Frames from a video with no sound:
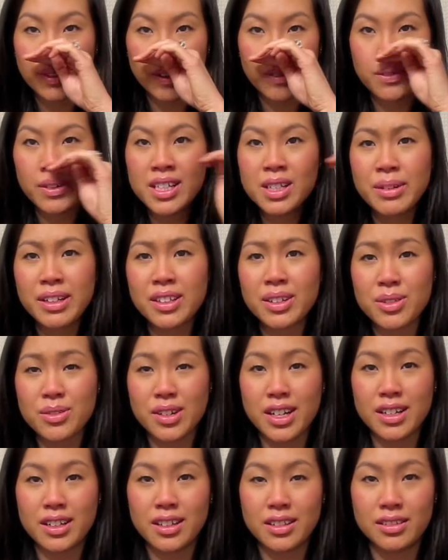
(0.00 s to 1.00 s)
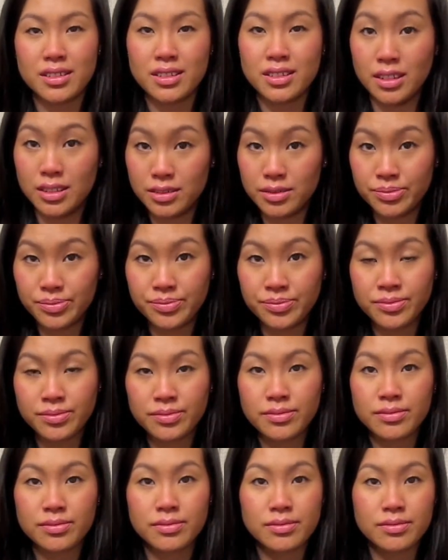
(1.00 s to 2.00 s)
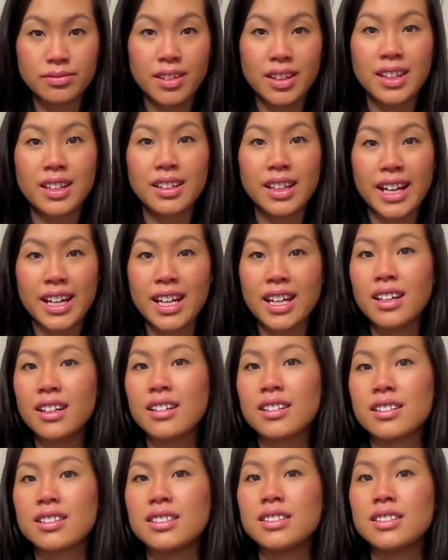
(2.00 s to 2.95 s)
Why is my nose red? Oh. The lighting,